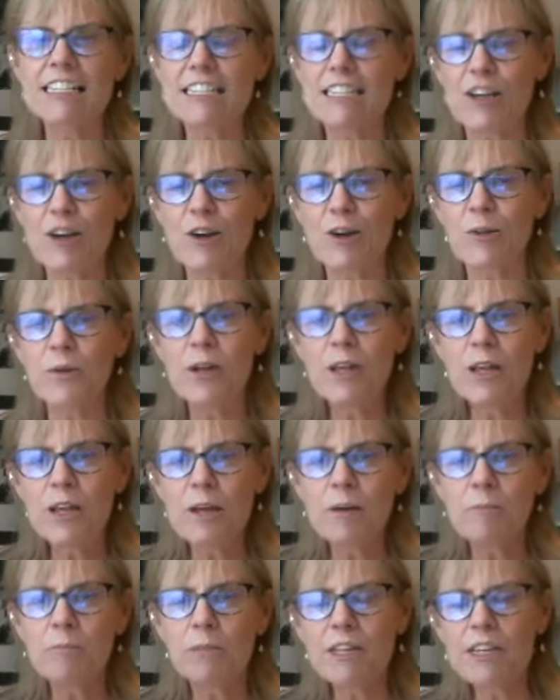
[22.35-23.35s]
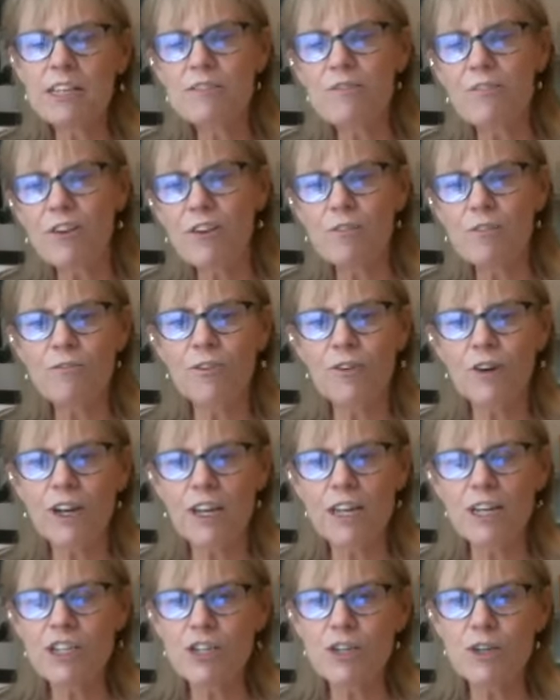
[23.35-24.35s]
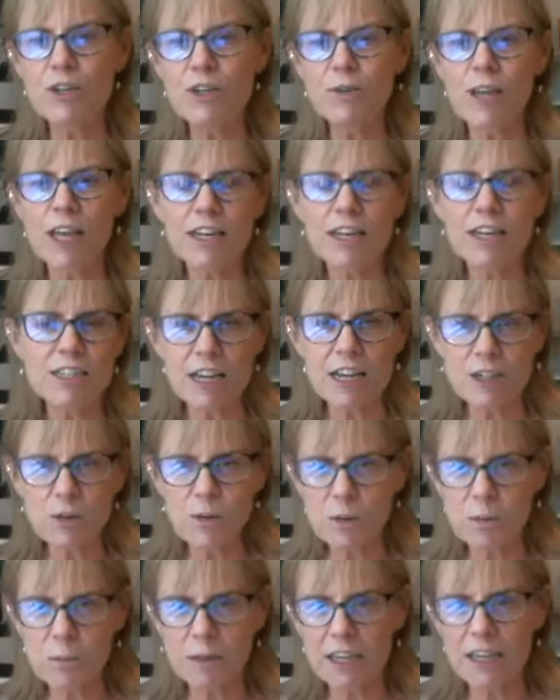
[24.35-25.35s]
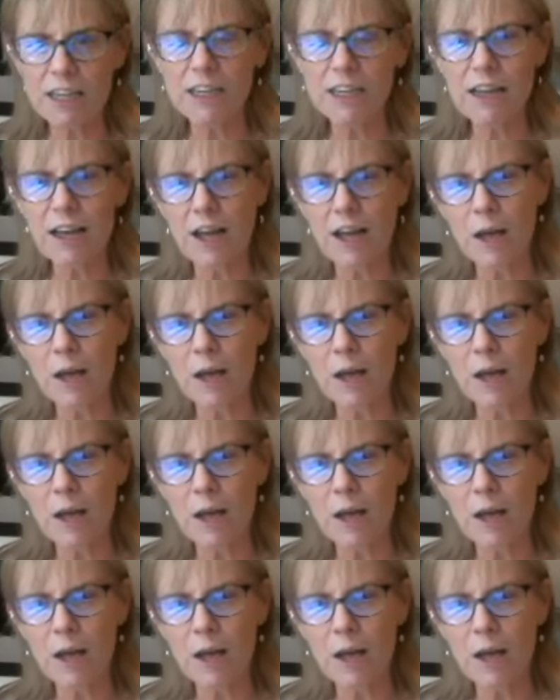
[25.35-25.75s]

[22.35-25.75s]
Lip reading: So please feel free to get in touch with me